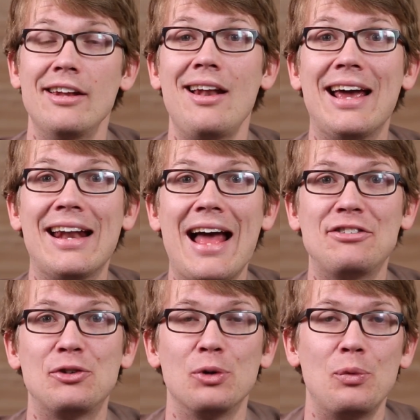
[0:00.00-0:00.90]
And unlike an
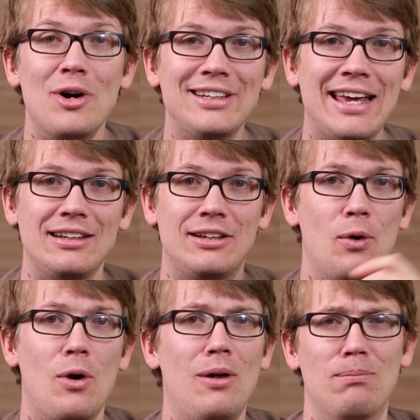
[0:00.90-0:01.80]
asteroid, one can't
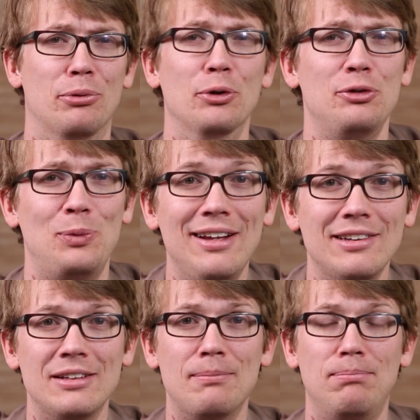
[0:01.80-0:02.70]
go all Bruce
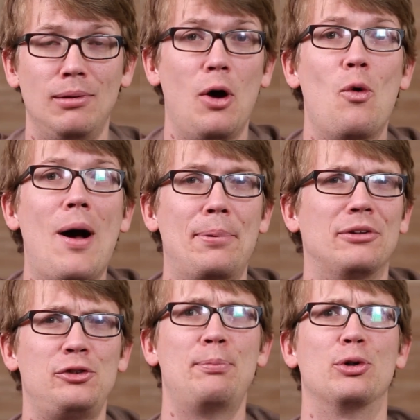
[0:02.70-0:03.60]
Willis and blow up a
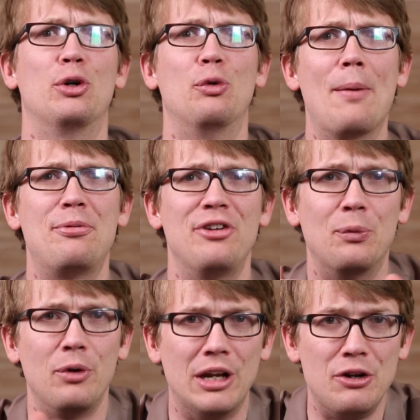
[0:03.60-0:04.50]
super
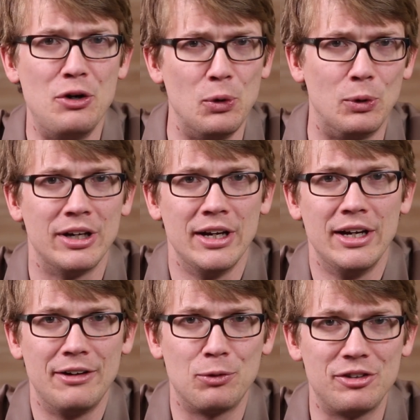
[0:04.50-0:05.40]
eruption with a nuke.
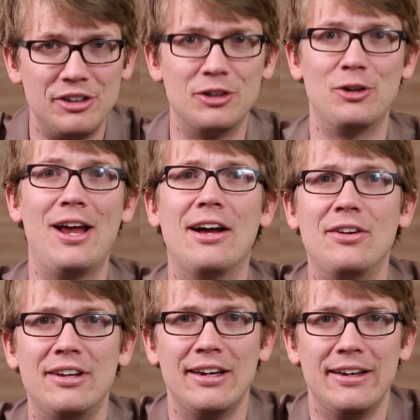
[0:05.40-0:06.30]
If we're still
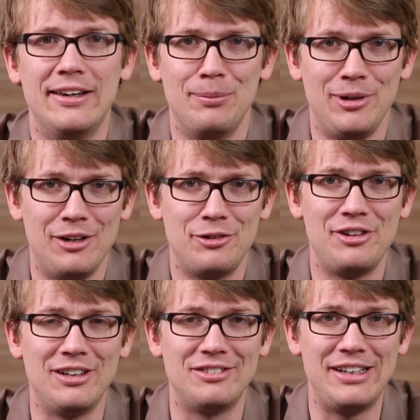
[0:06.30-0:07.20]
around, it'll be
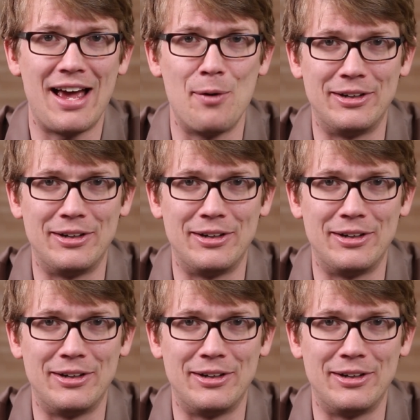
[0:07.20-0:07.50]
interesting to see how